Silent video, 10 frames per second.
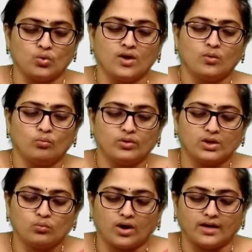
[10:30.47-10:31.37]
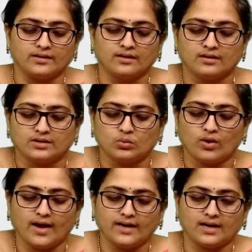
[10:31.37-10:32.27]
V1
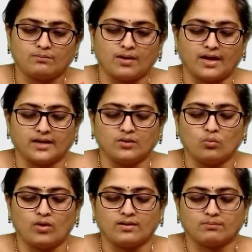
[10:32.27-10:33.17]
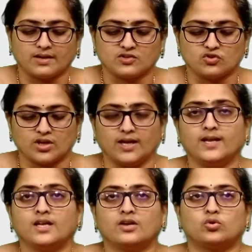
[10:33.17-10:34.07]
divided by 1 plus
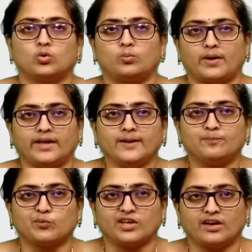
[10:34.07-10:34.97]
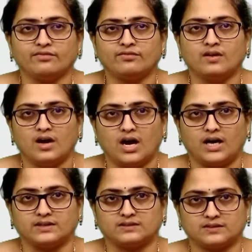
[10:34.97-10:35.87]
J2 pi f
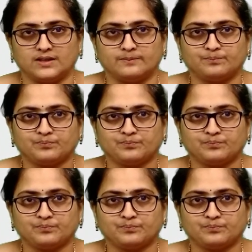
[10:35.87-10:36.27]
Rc.